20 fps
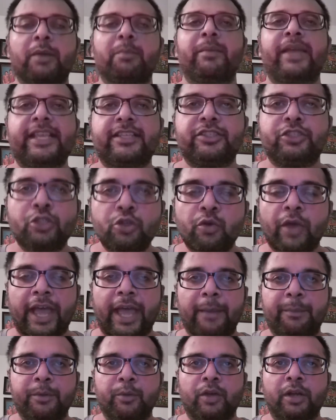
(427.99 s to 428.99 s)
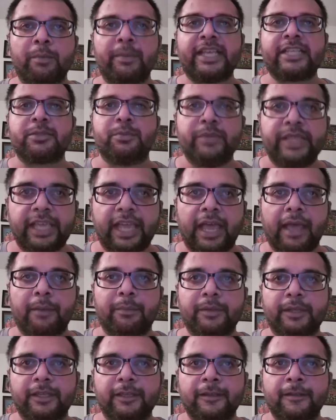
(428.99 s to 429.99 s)
It's whatever what makes you happy,
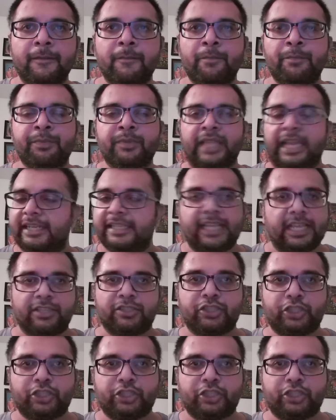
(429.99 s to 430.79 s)
what makes me happy.